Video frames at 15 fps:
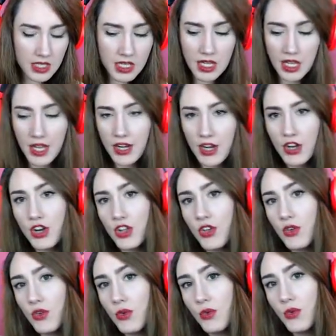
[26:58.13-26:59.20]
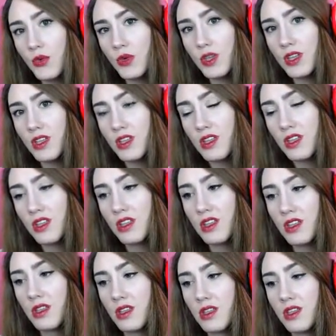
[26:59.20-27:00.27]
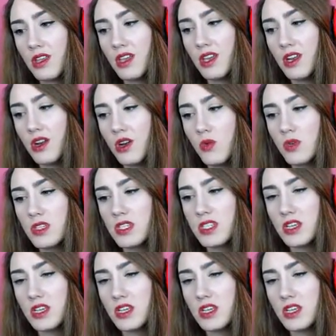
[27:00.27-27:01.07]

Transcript: I don't know what to tell the